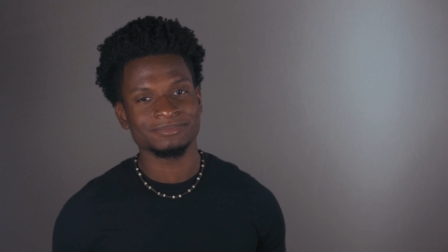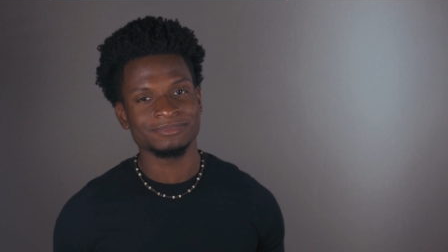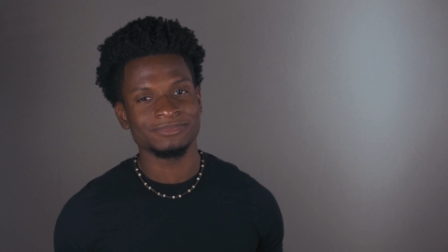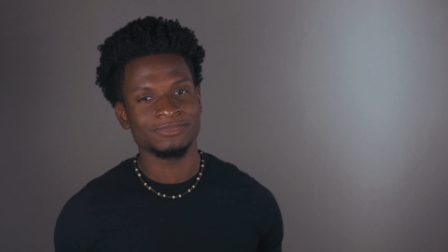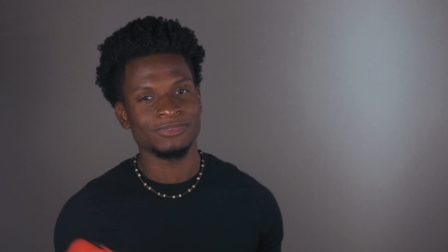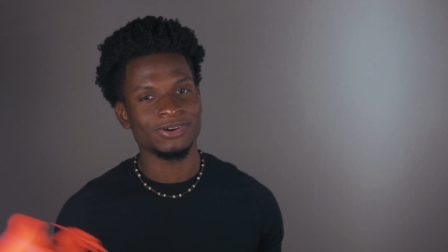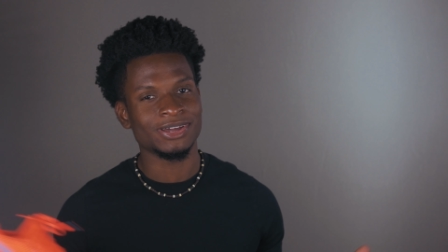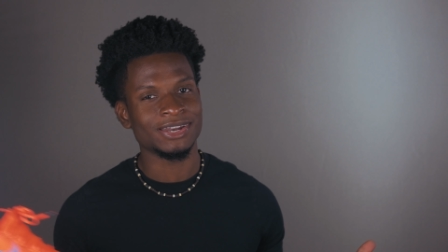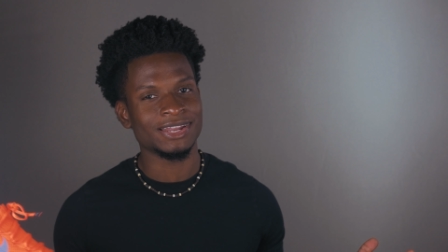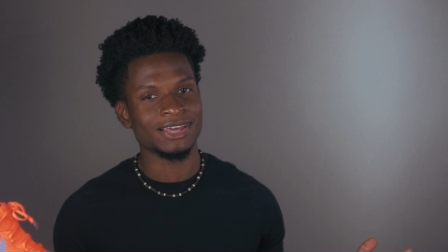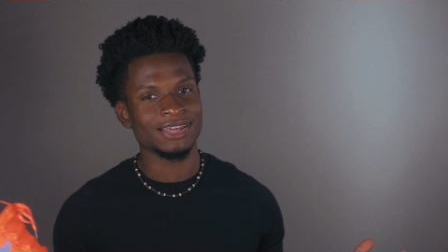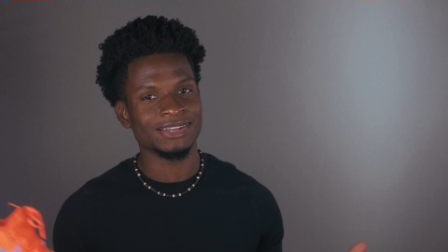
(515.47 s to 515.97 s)

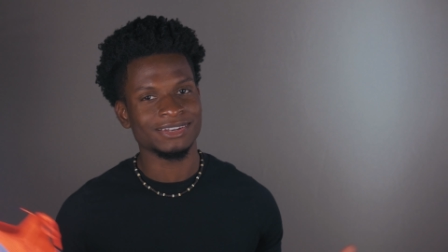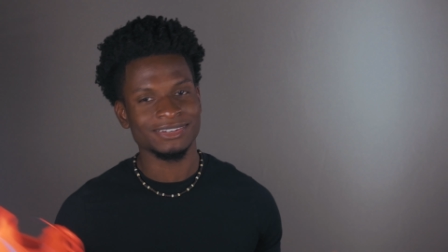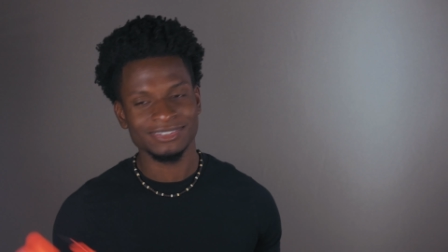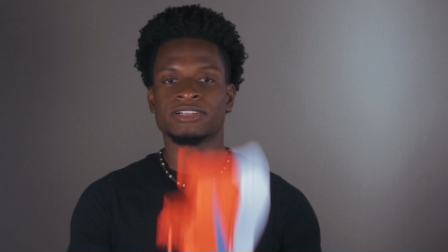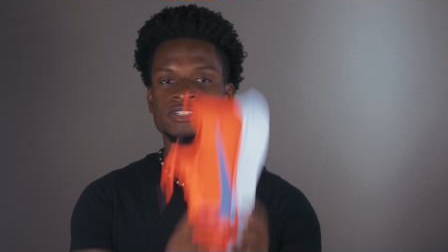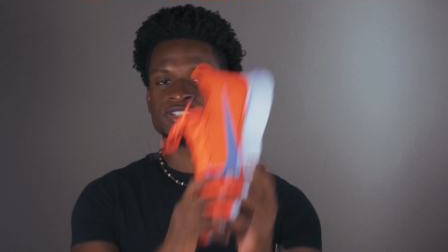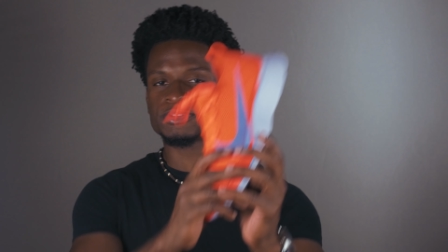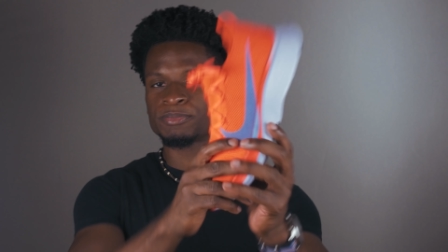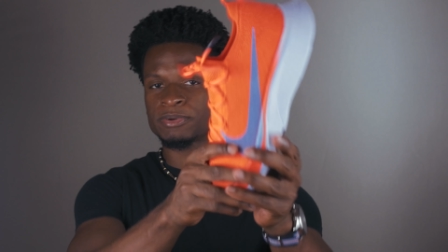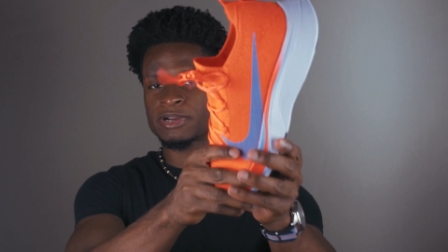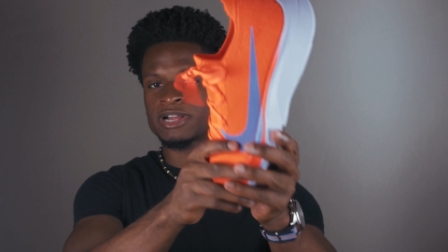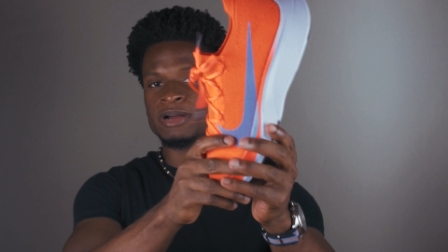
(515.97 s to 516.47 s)
Why not?
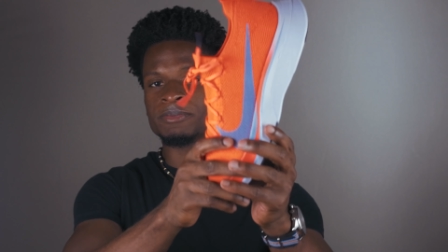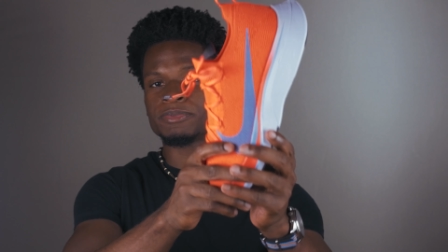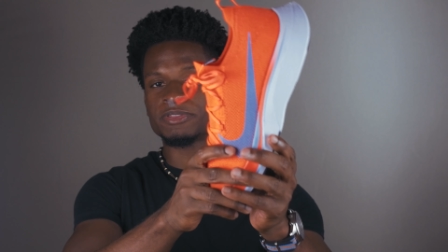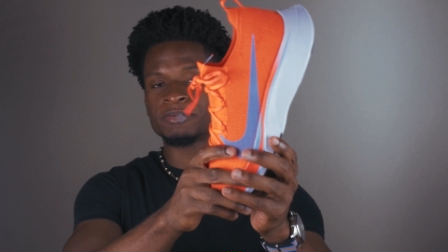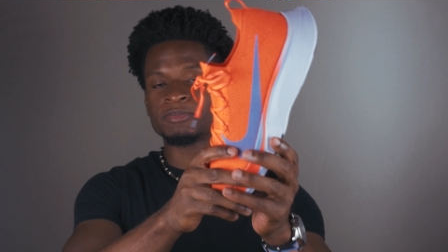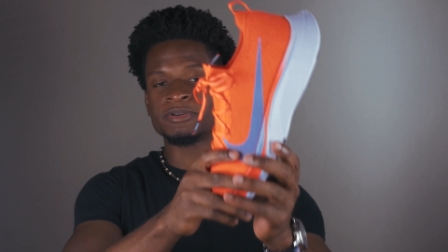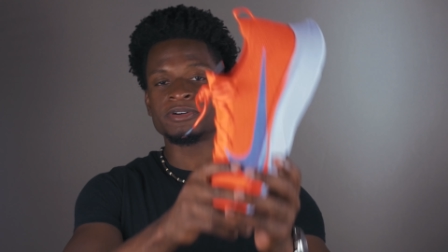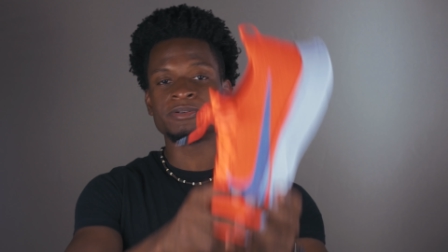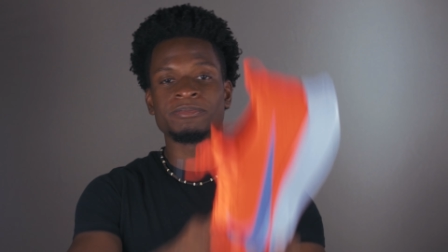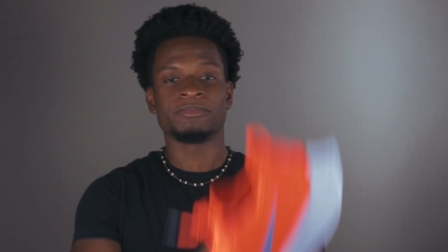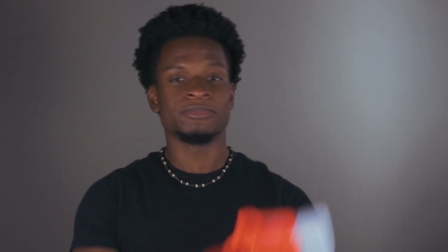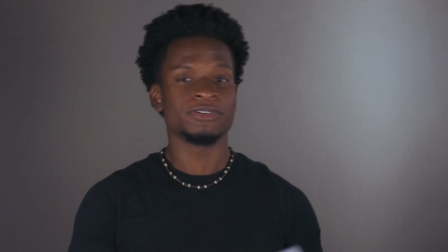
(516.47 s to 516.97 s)
Super
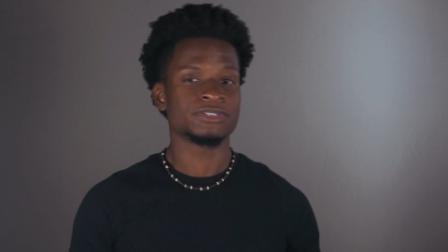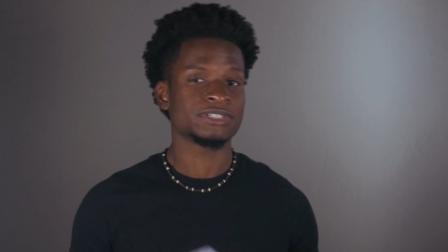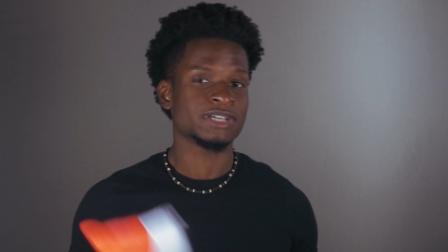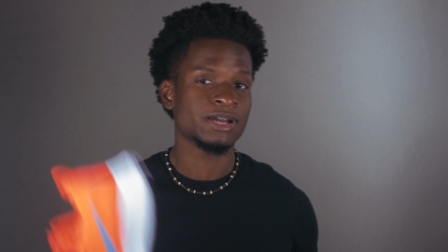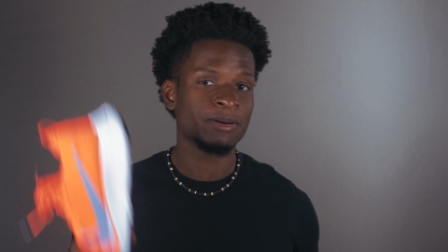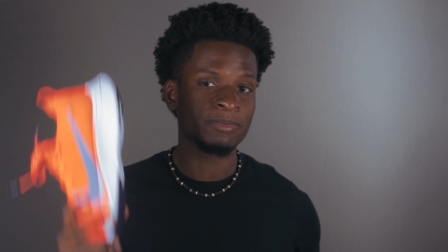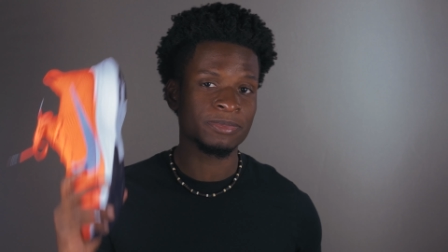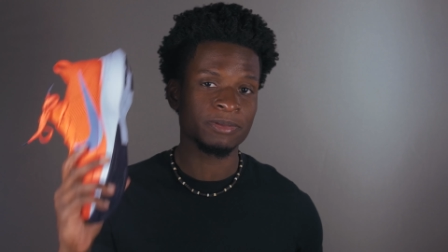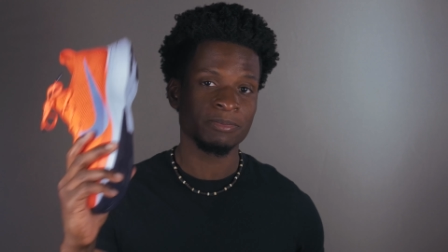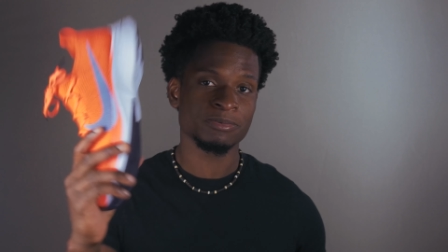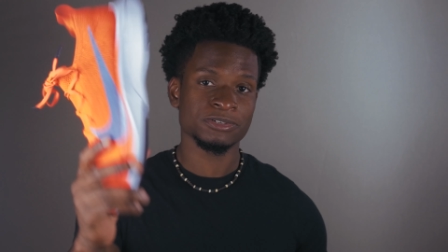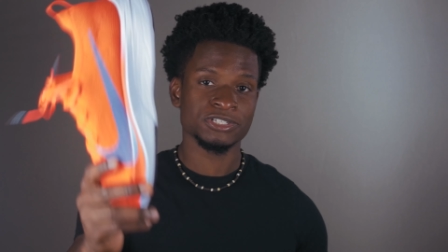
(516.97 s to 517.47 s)
comfortable, most
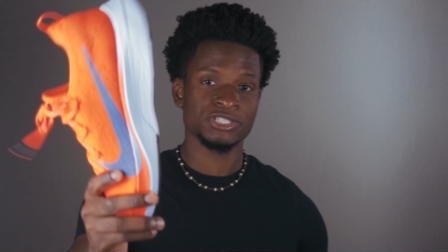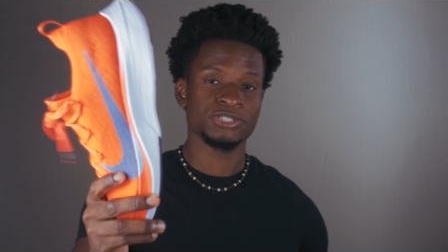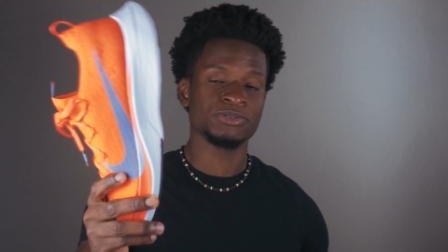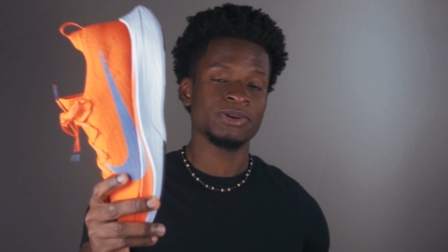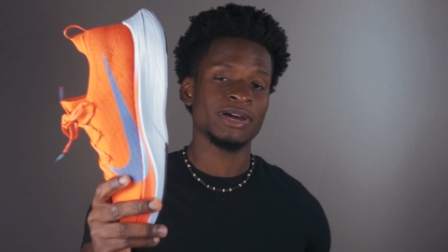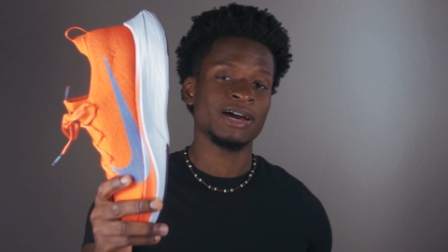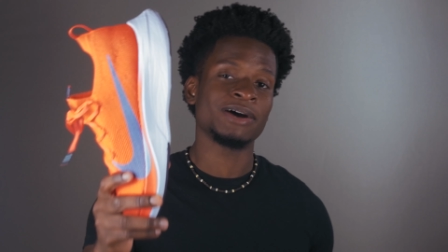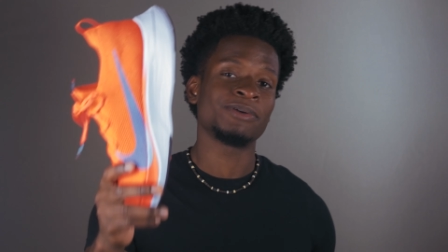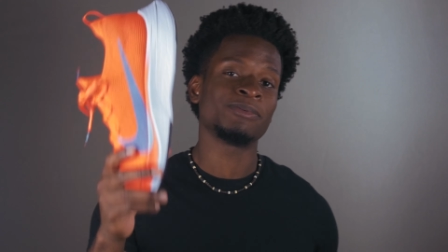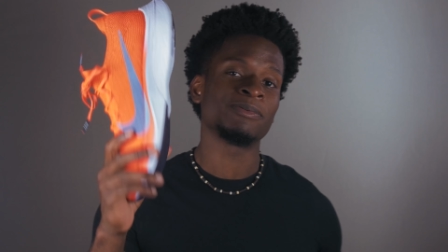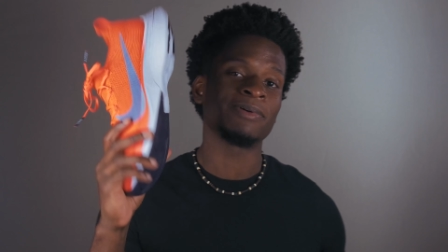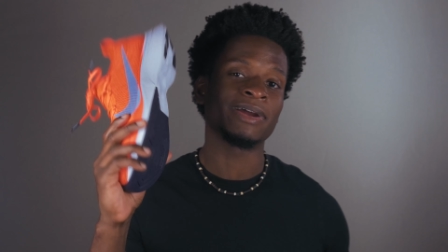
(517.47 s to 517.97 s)
comfortable shoe
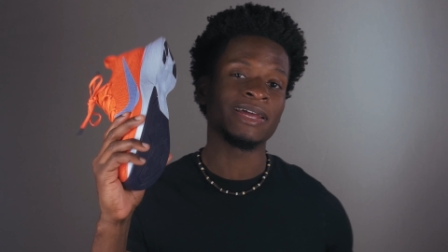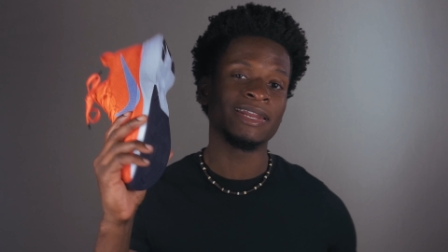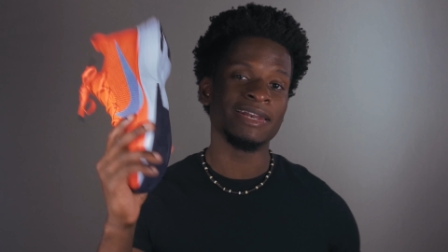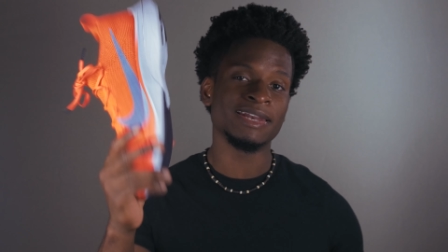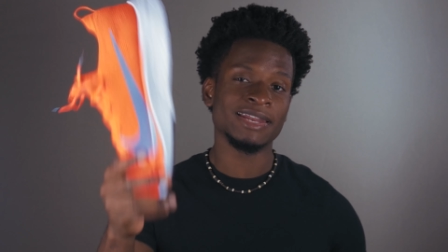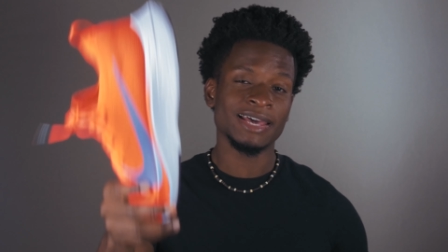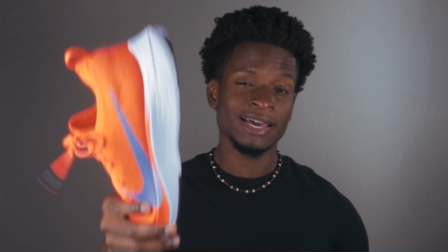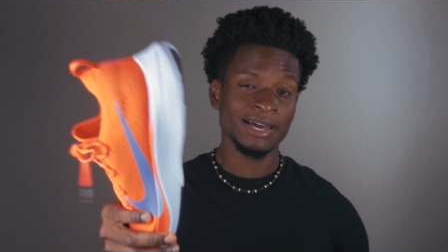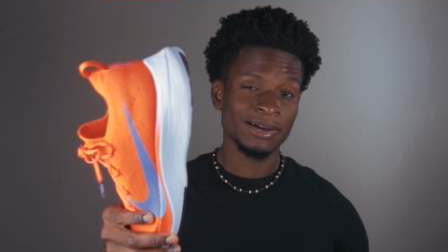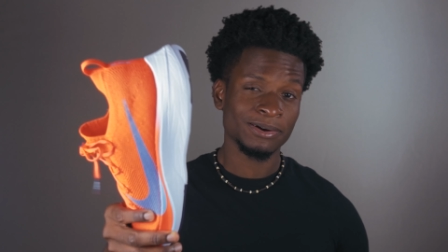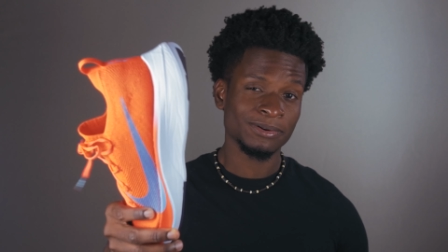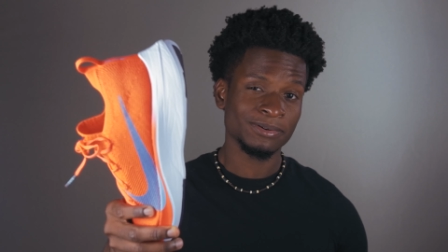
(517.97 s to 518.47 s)
out right
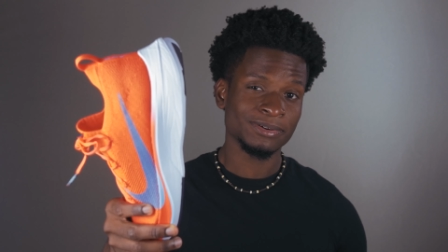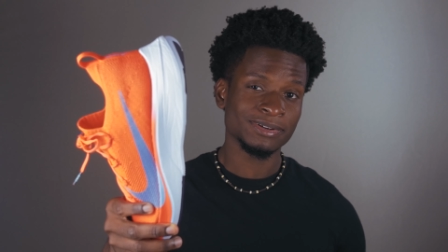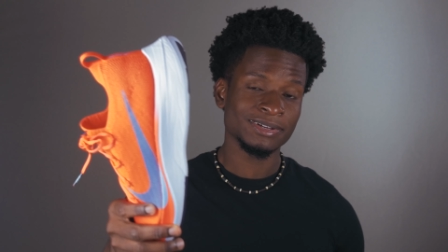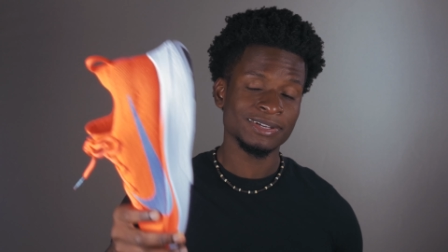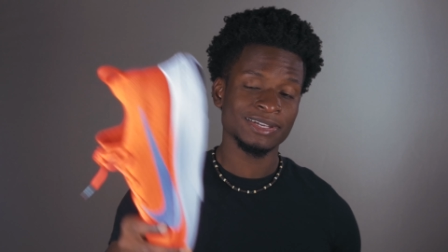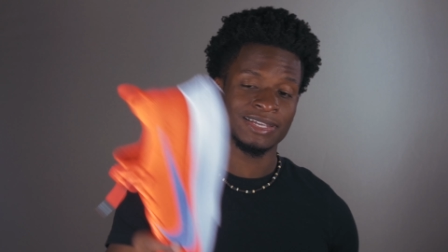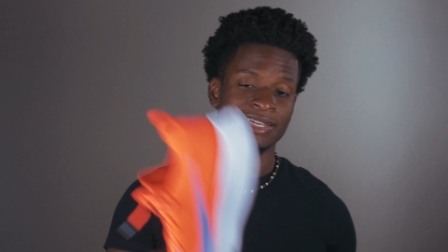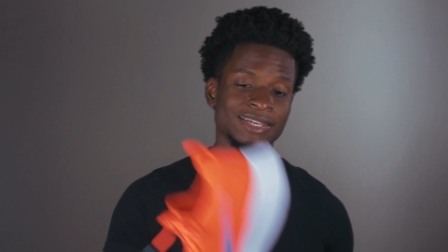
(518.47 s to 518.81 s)
now.